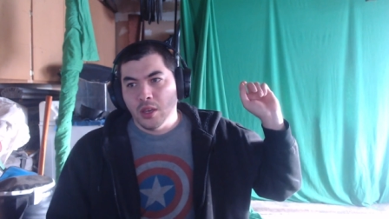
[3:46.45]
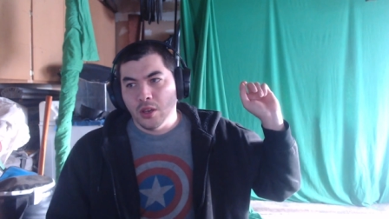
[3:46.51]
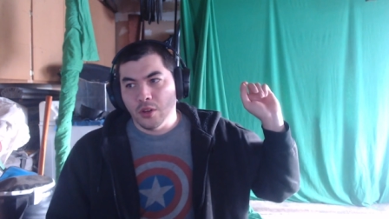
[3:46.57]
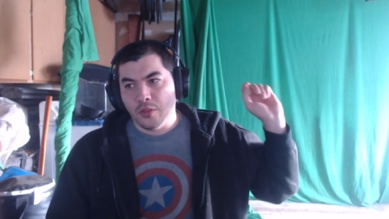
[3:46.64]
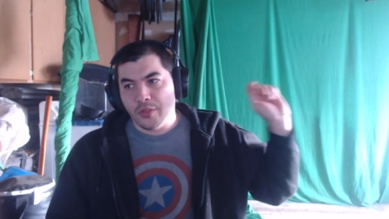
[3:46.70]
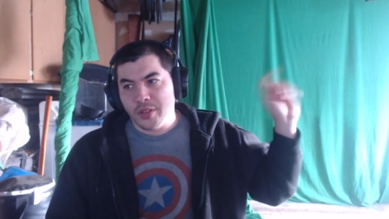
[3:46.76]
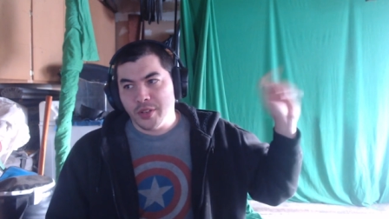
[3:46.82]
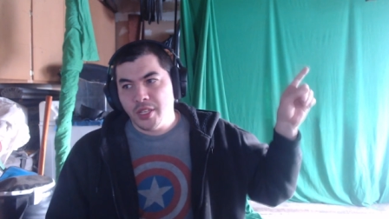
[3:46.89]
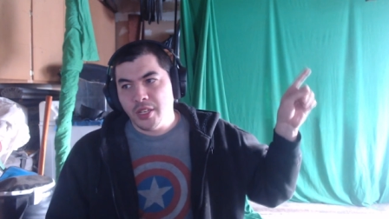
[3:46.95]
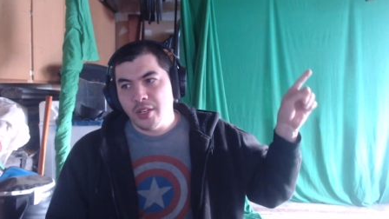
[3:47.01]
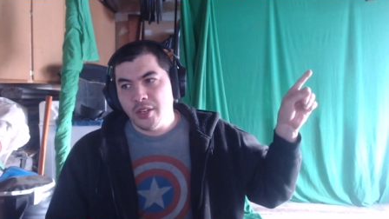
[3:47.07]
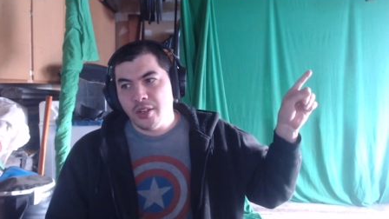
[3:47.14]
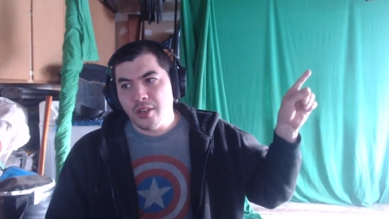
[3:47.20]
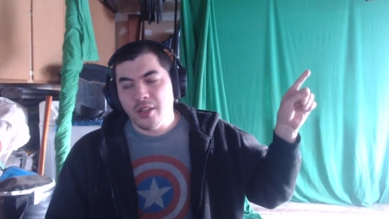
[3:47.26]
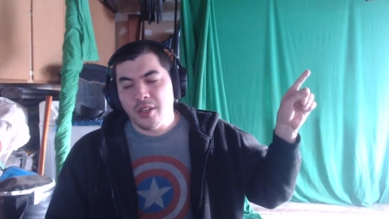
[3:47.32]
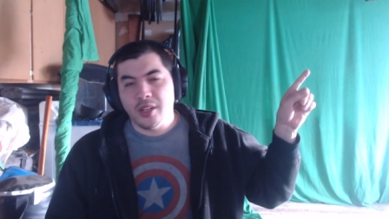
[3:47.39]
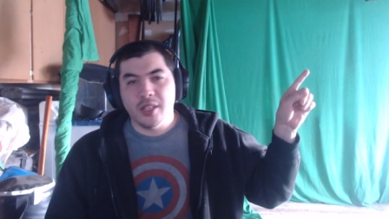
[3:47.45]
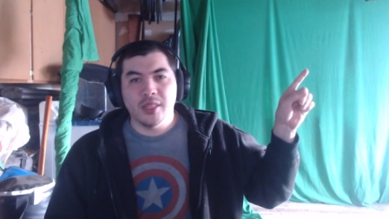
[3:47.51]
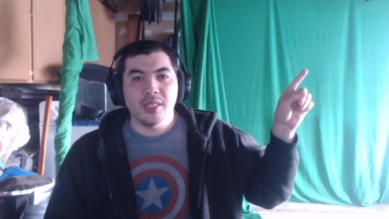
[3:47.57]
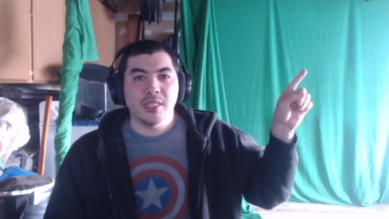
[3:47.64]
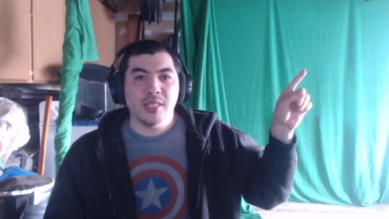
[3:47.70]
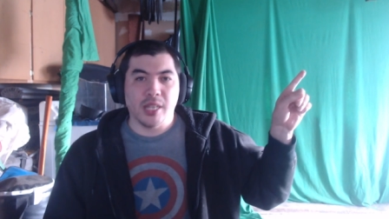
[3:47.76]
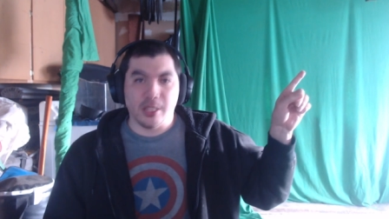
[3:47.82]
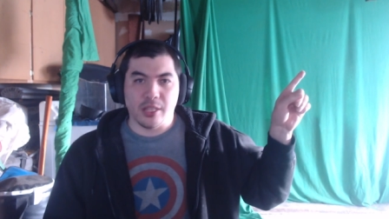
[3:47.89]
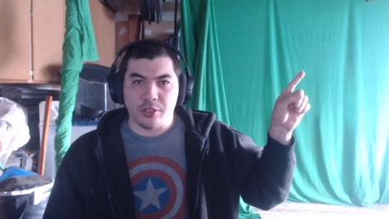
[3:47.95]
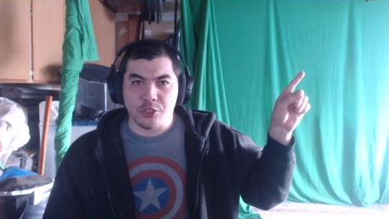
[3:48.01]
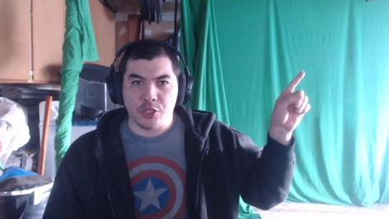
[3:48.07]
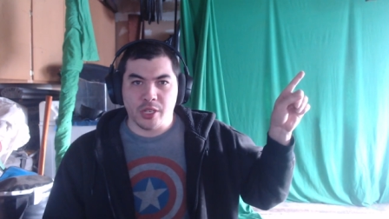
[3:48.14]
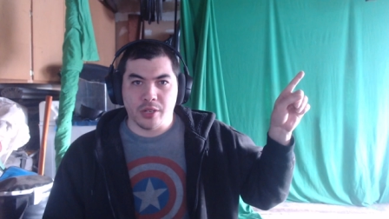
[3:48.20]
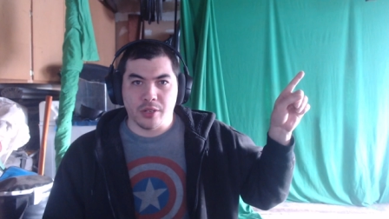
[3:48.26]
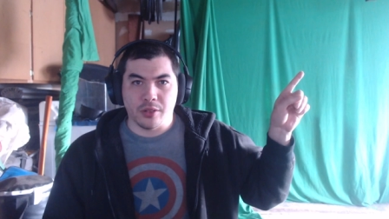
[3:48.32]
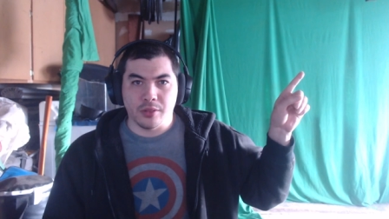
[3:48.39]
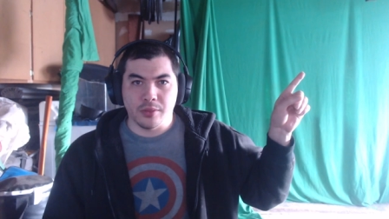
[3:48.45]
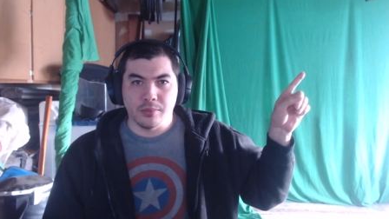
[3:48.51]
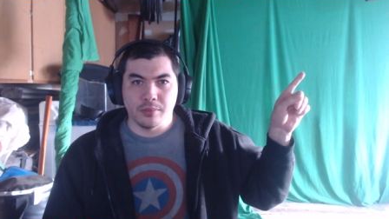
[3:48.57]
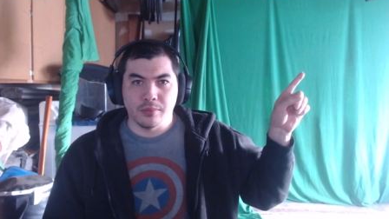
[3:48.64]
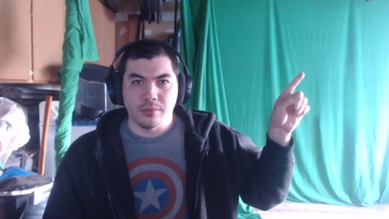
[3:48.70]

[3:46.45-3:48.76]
over here on the Tyler channel.